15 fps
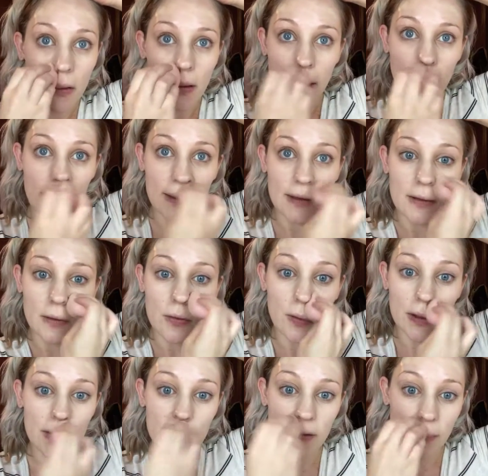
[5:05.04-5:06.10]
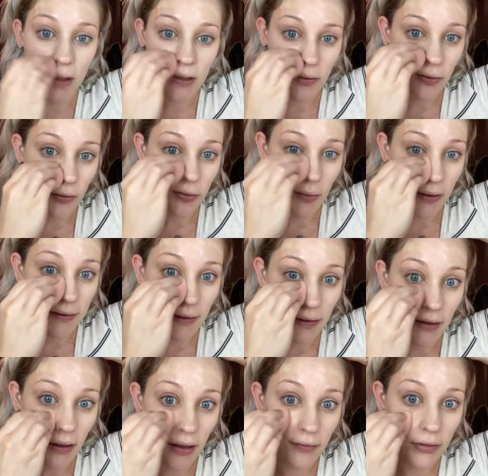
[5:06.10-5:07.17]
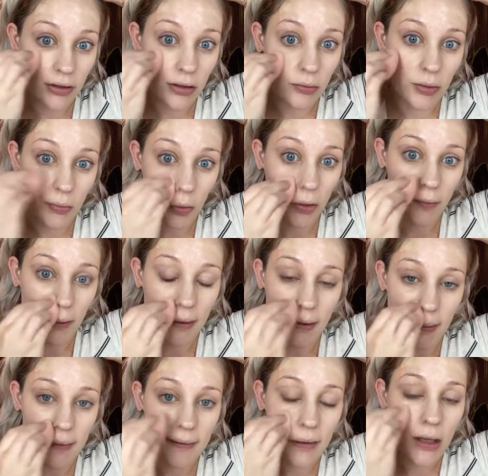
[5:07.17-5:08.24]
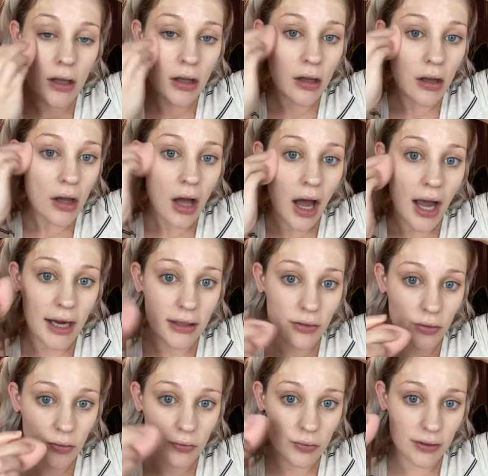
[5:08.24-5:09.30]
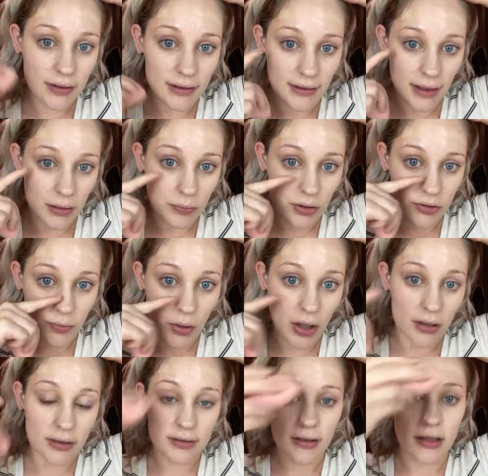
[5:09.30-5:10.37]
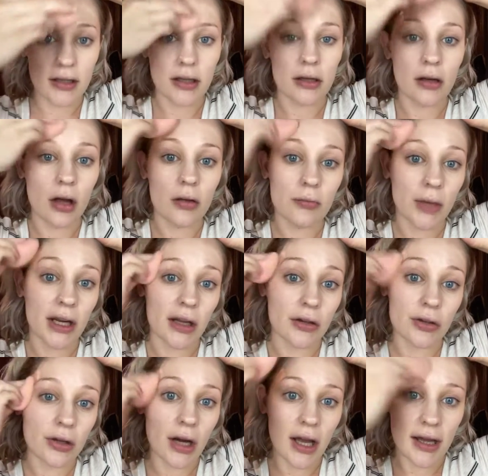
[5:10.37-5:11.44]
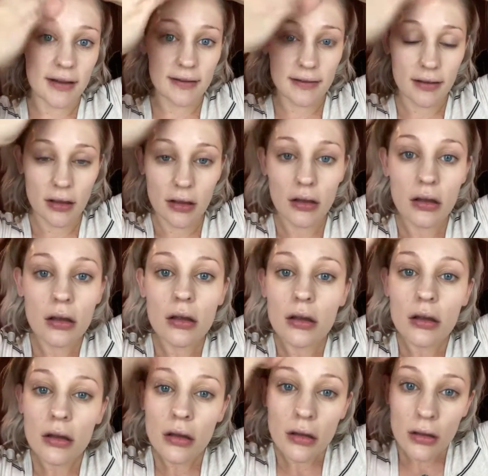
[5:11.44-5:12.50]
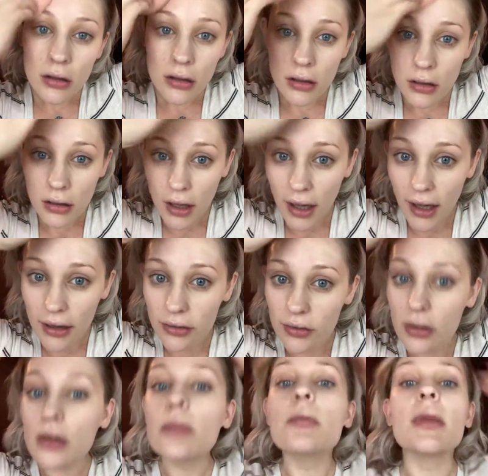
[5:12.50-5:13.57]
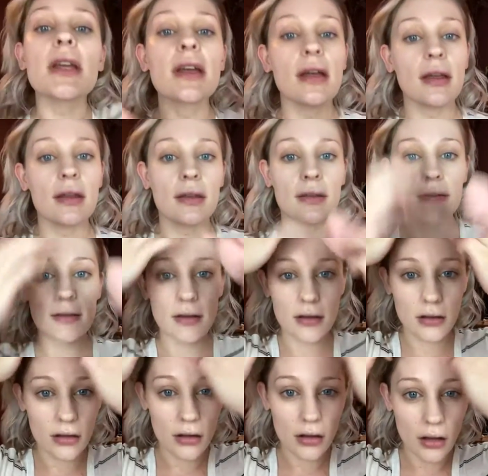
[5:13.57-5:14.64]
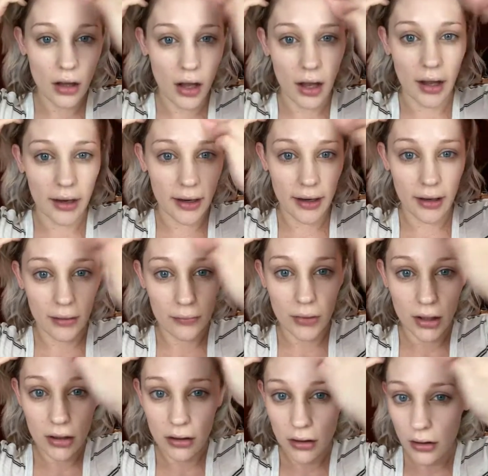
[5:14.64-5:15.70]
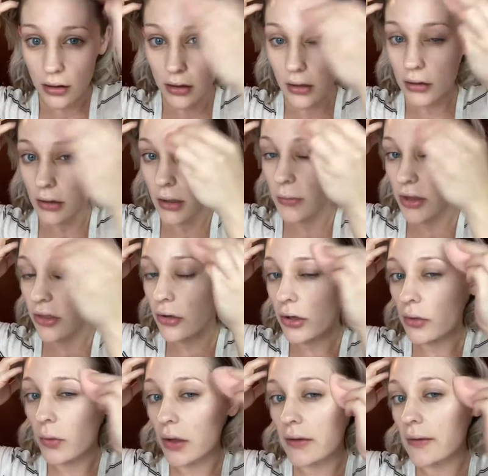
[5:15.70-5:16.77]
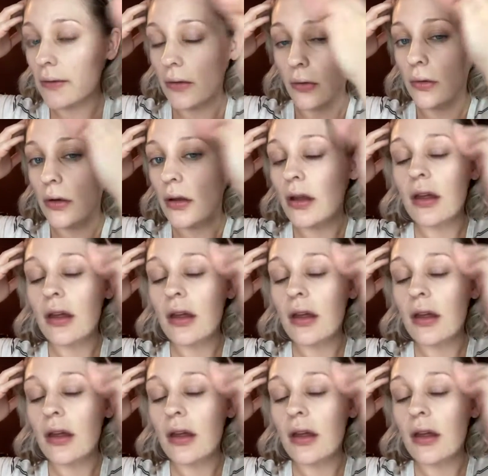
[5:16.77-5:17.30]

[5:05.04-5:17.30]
and hit the corners of my nose where I tend to have a little bit more redness. I don't really take much product in on my under eyes either because I am gonna be 31 soon